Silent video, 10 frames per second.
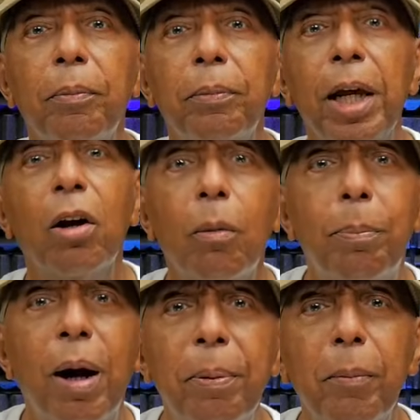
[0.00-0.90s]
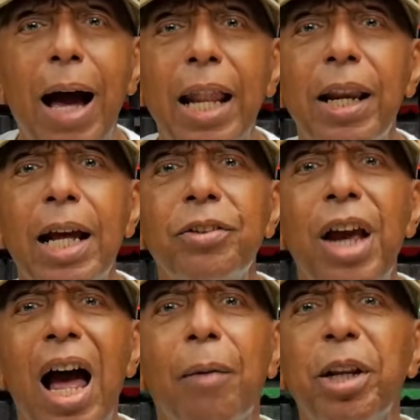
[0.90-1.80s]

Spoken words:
they're going to bump him out of that job.